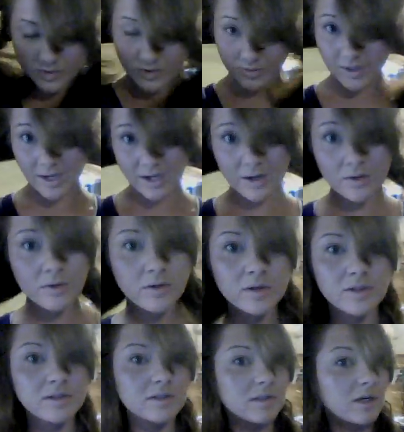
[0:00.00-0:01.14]
So now you
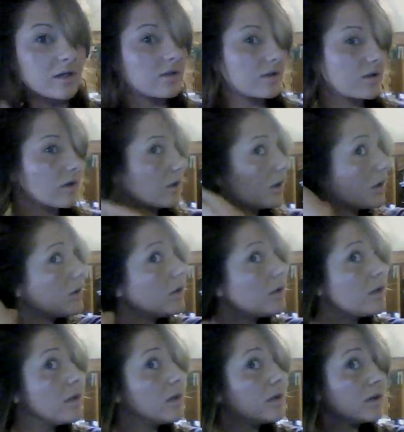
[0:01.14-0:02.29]
can start the curl.
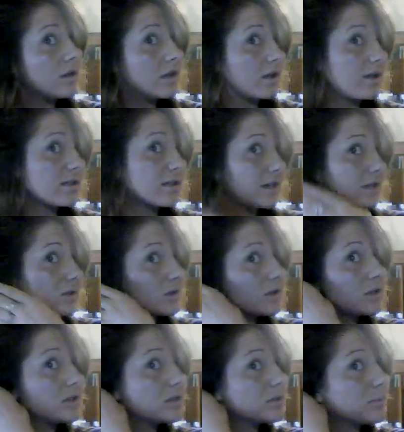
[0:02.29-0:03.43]
This I
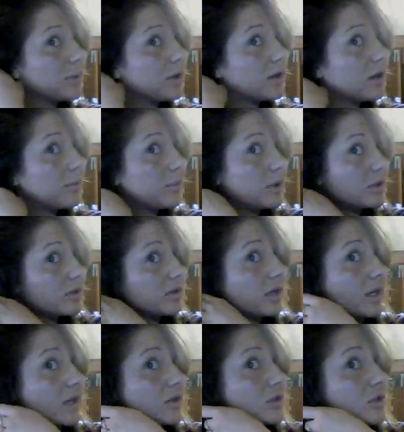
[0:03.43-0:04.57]
usually just break up into
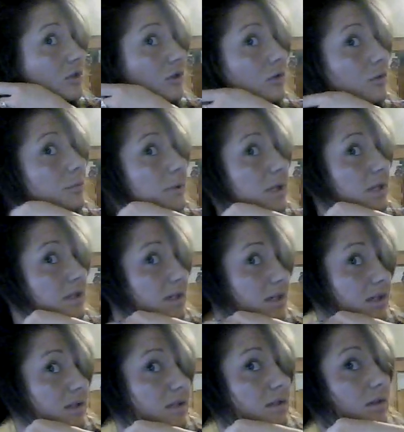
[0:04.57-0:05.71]
like 2
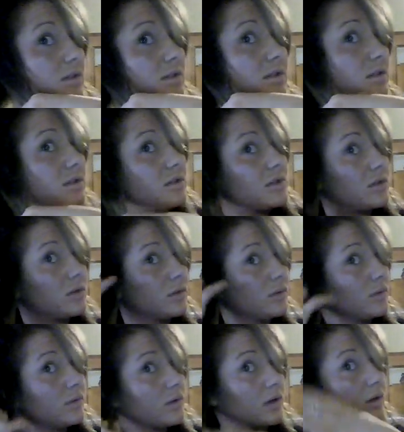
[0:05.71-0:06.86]
pieces. So this is
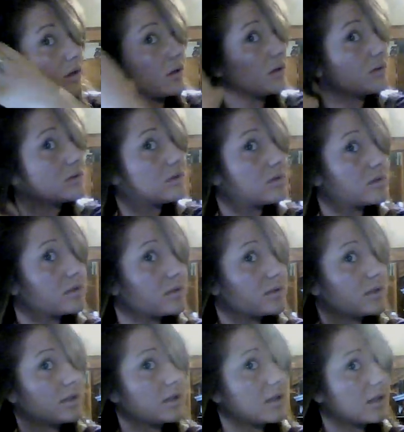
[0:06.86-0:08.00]
2 curls, just
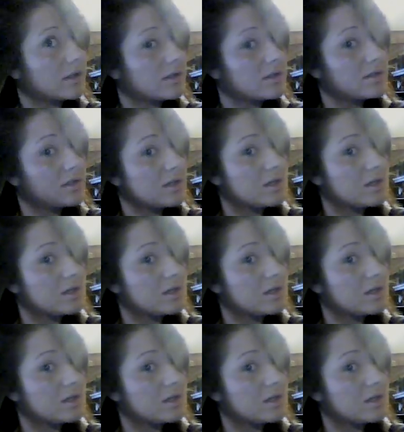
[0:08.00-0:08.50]
like this.